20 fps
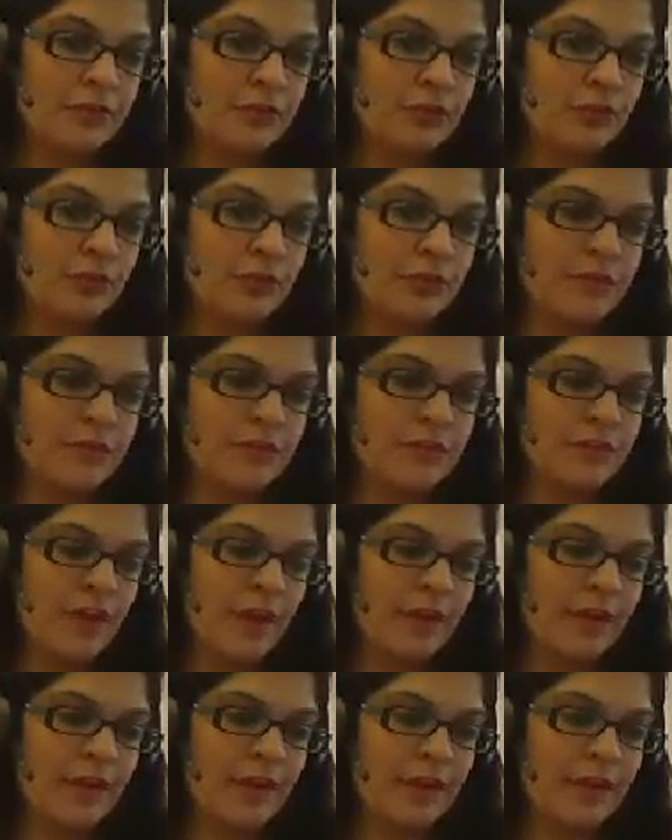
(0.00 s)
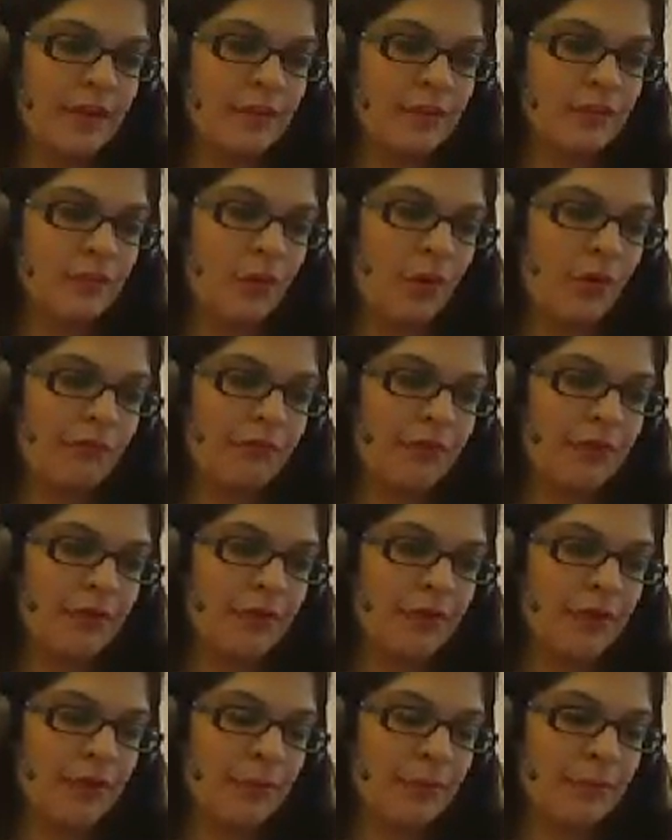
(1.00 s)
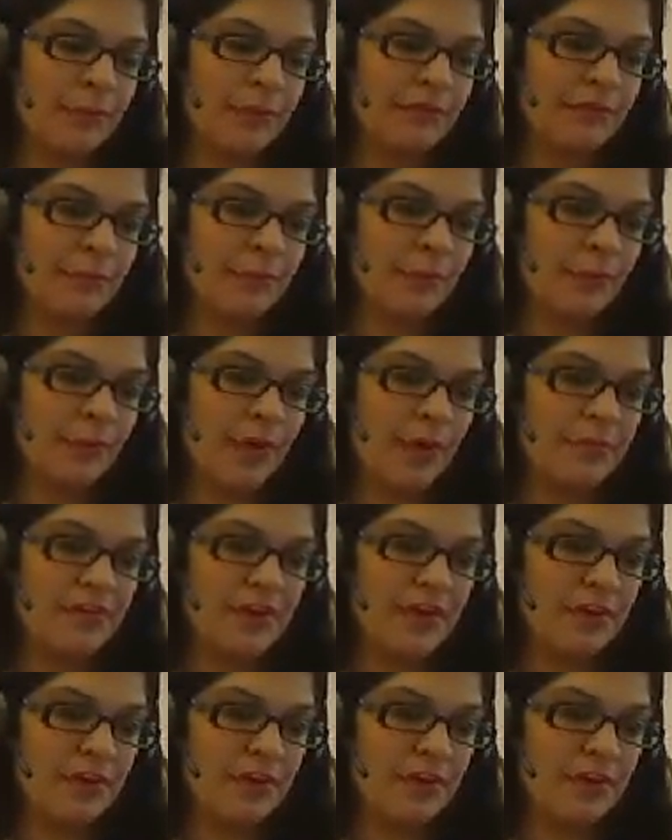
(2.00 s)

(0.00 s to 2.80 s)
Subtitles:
do you offer different programs in